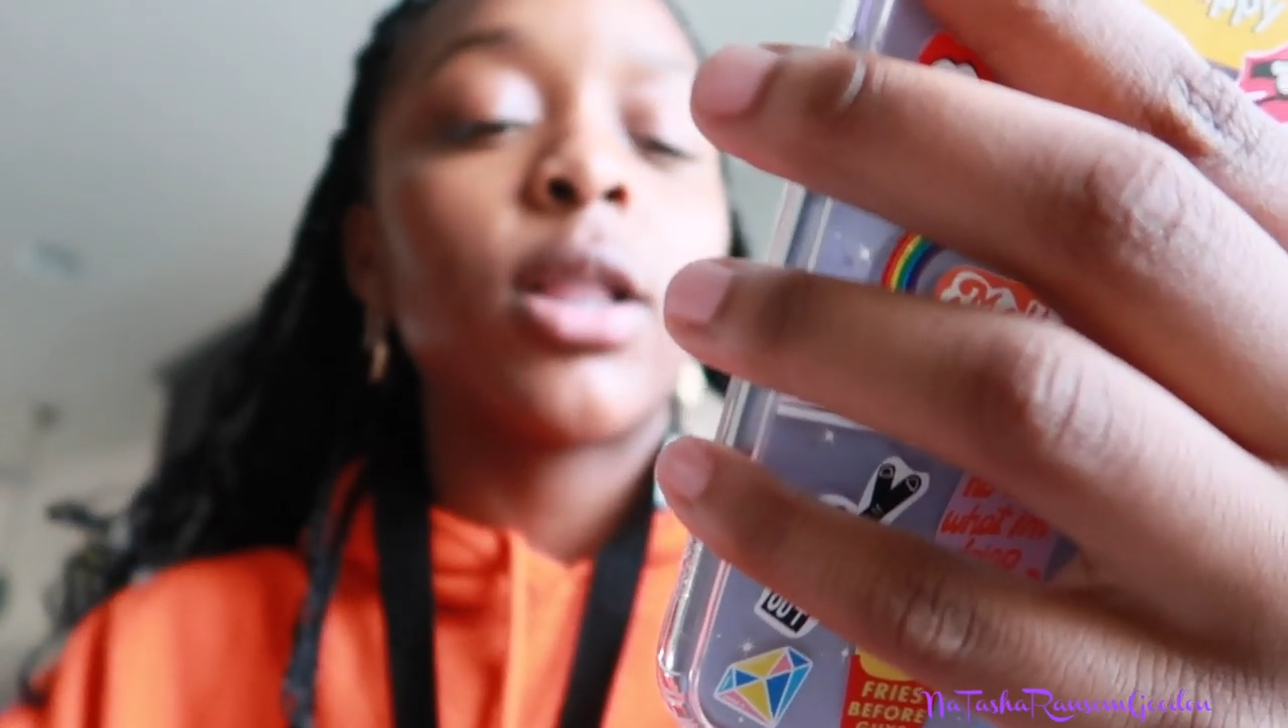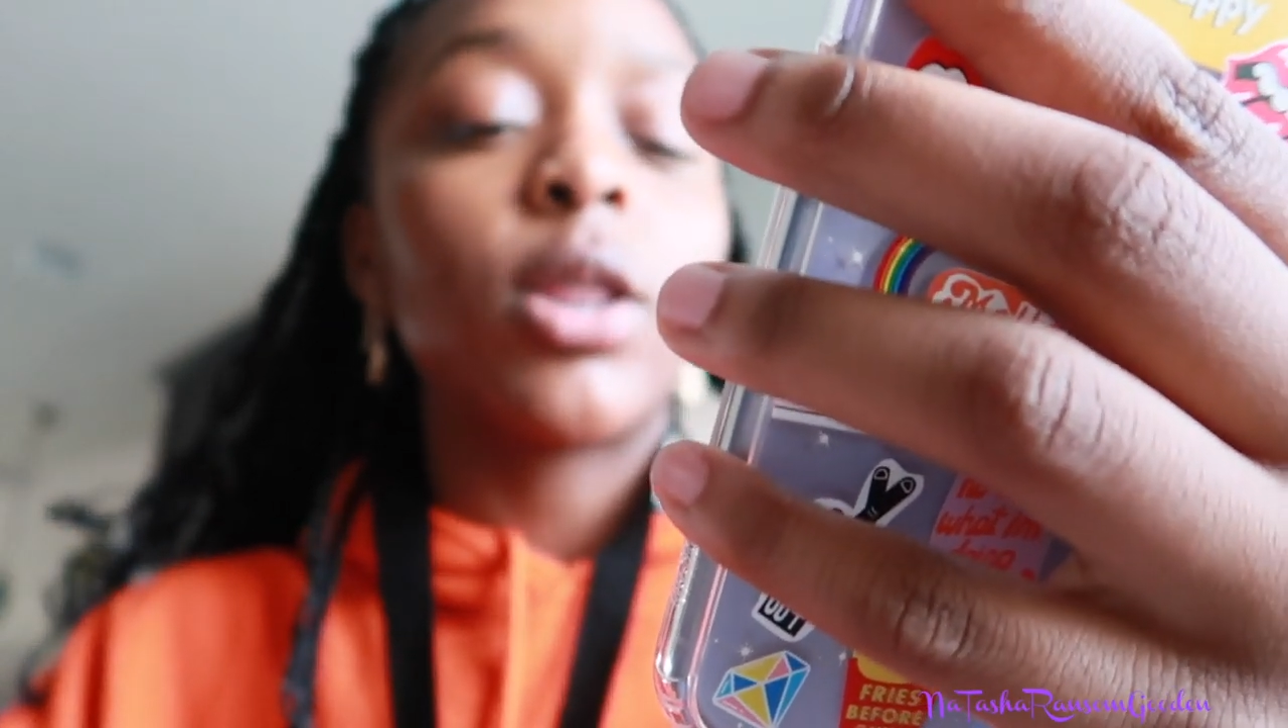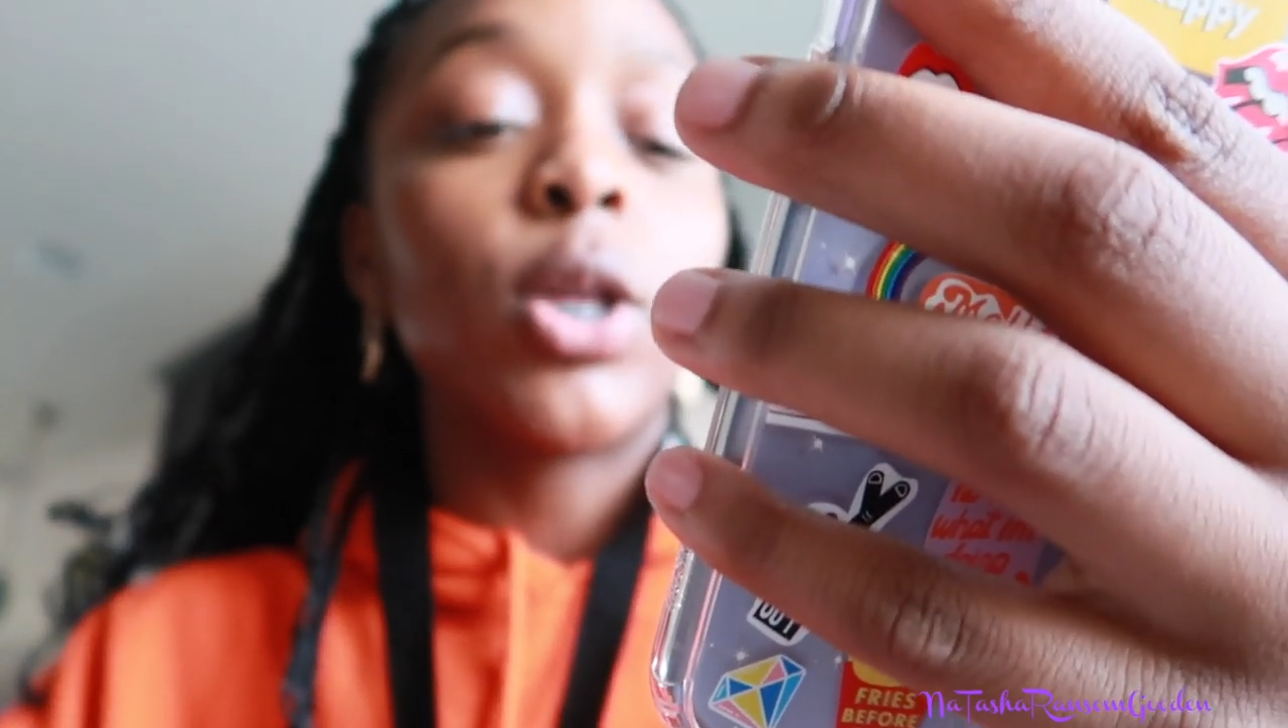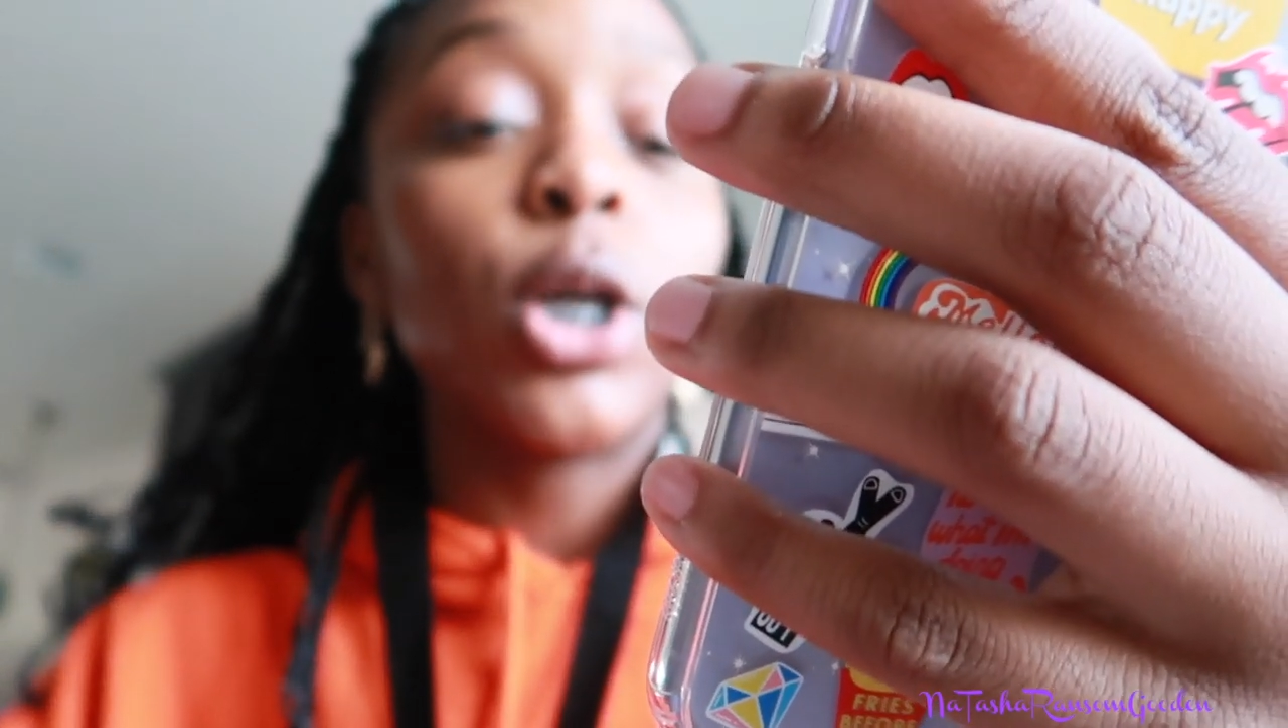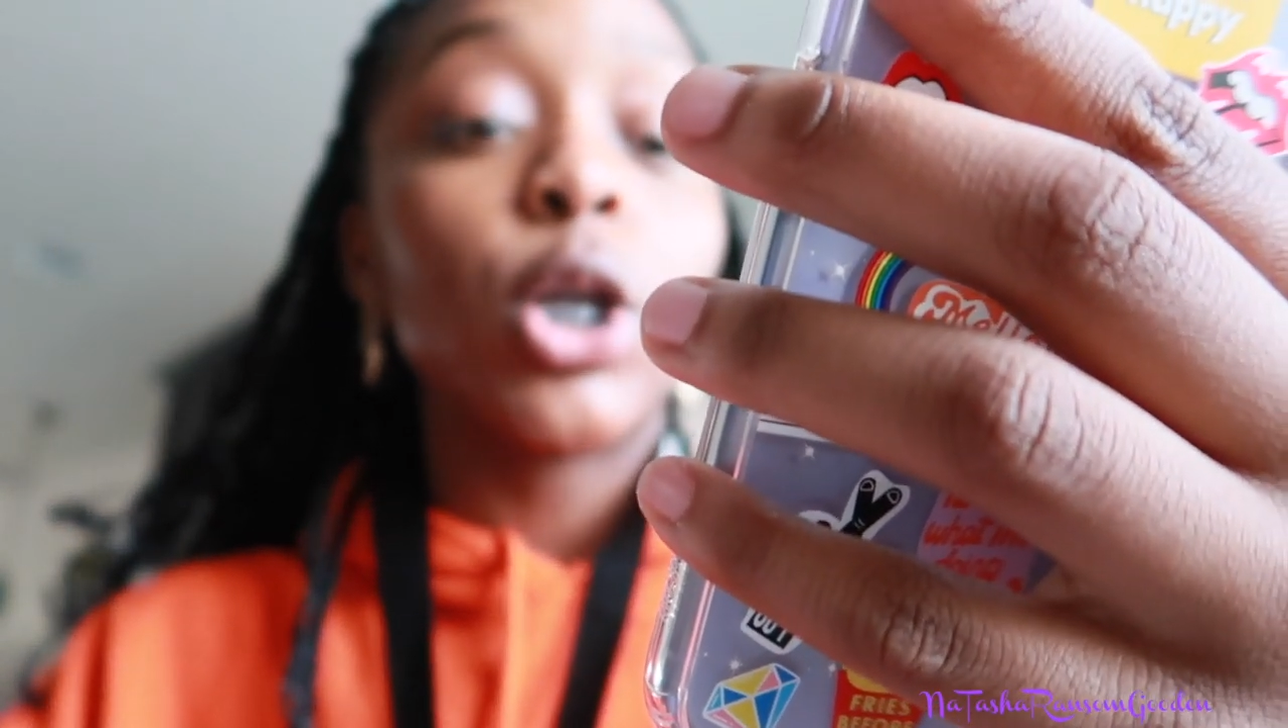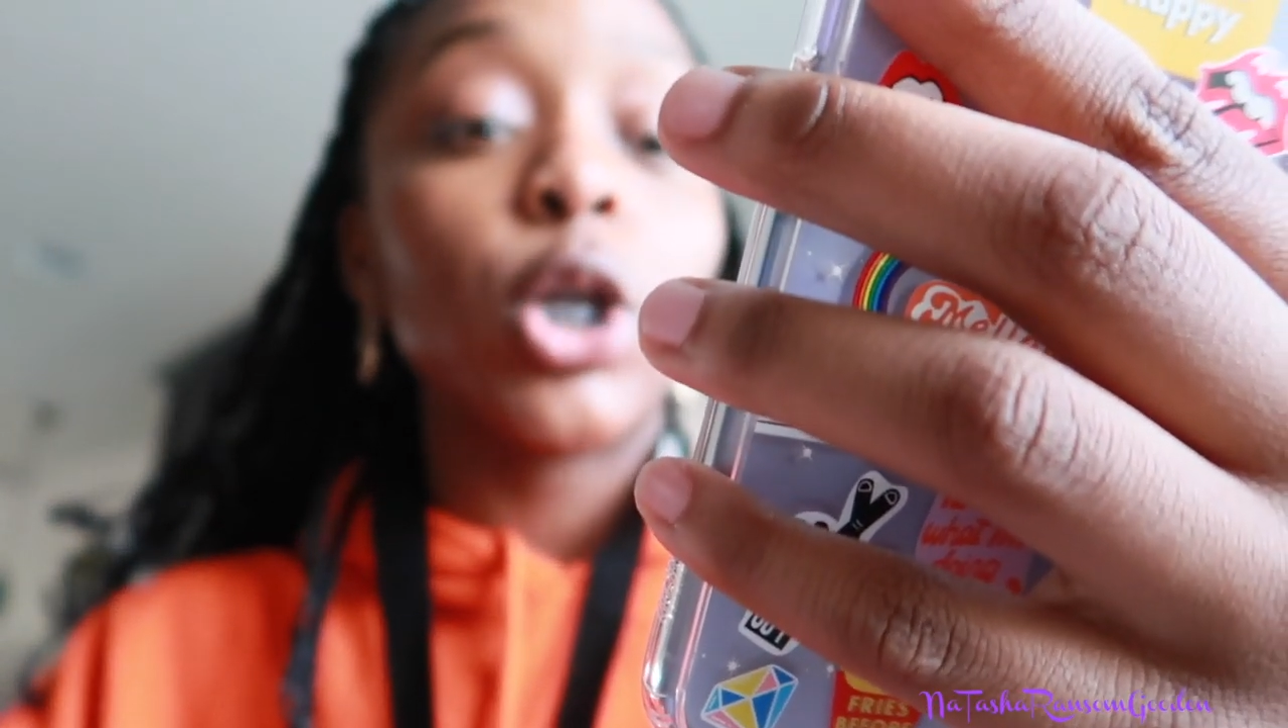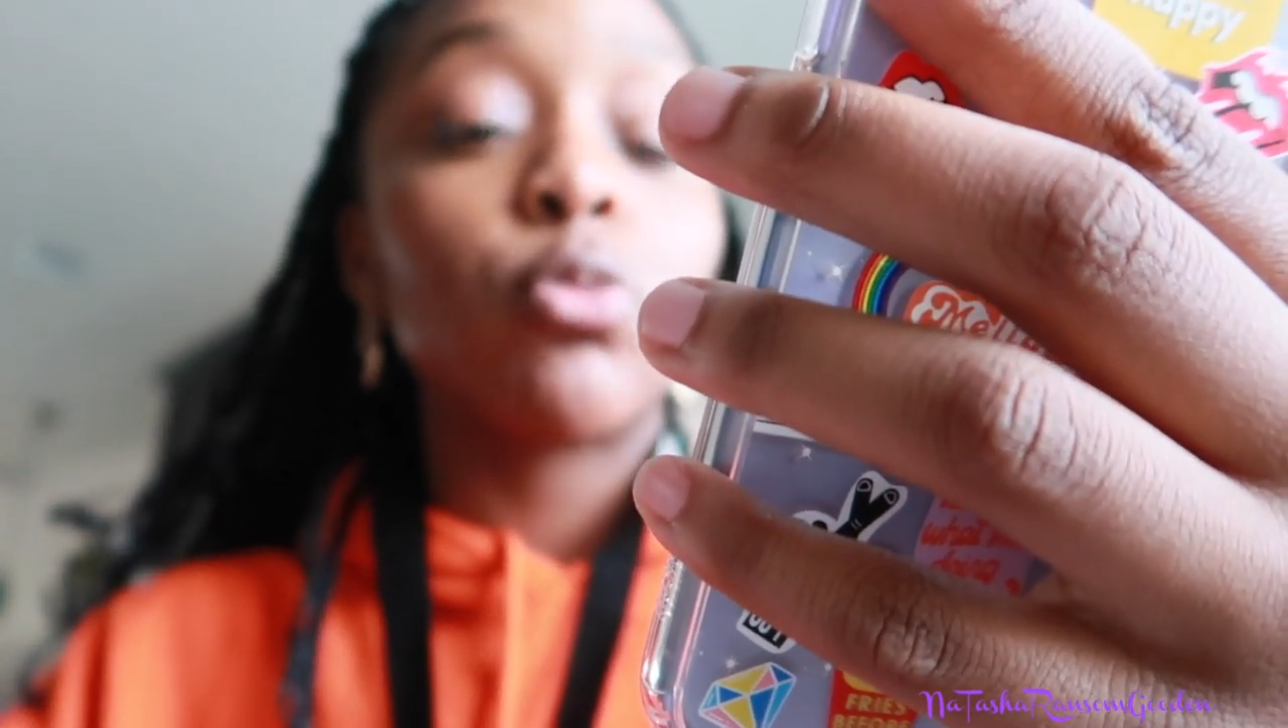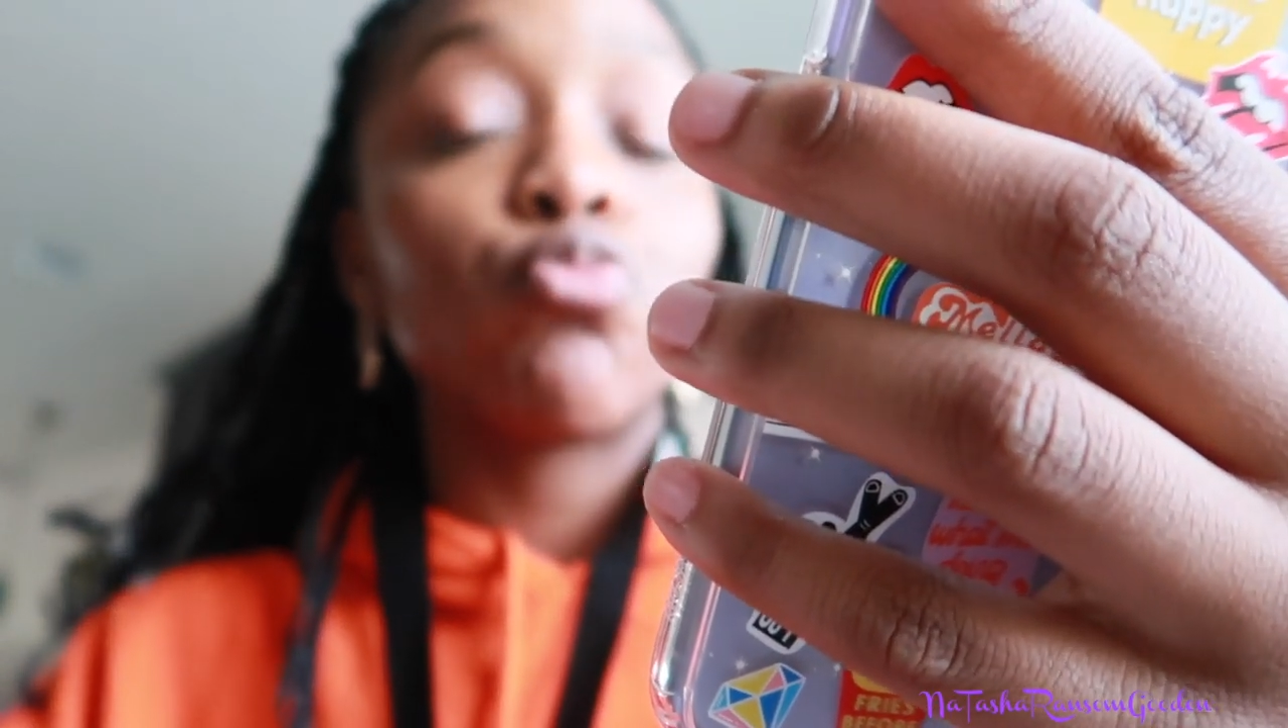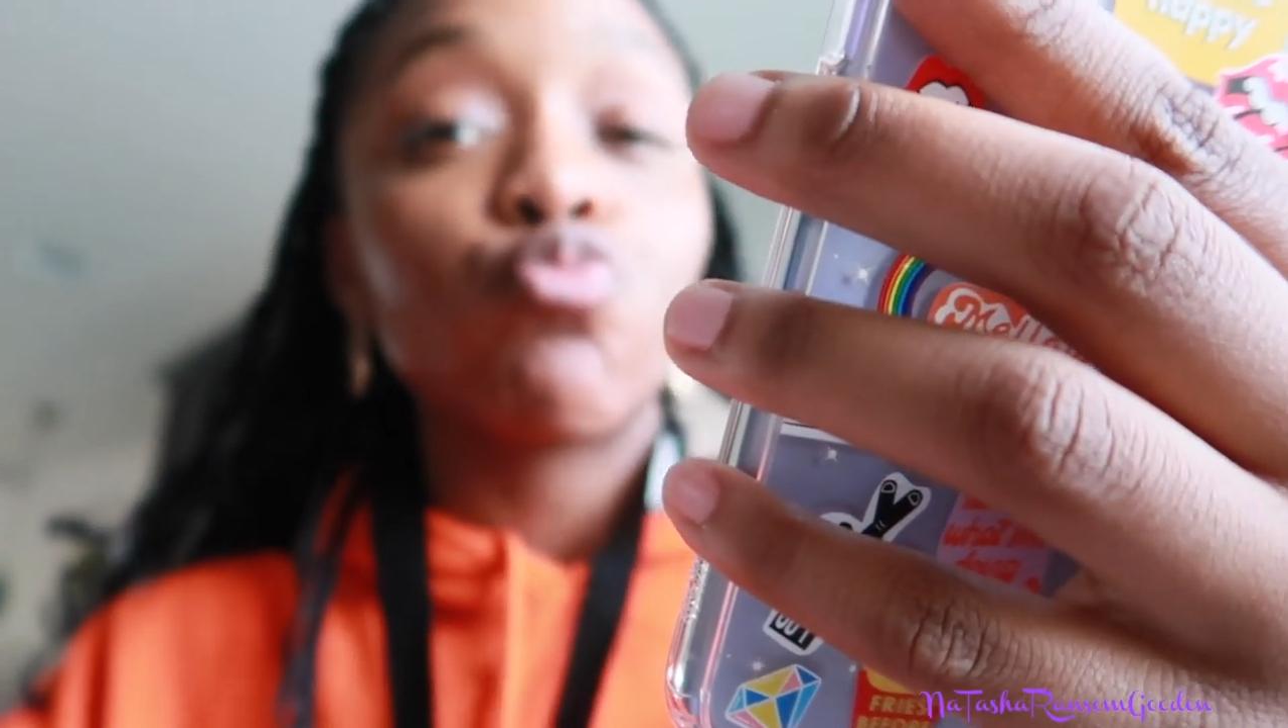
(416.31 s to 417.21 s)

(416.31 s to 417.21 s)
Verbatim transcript: look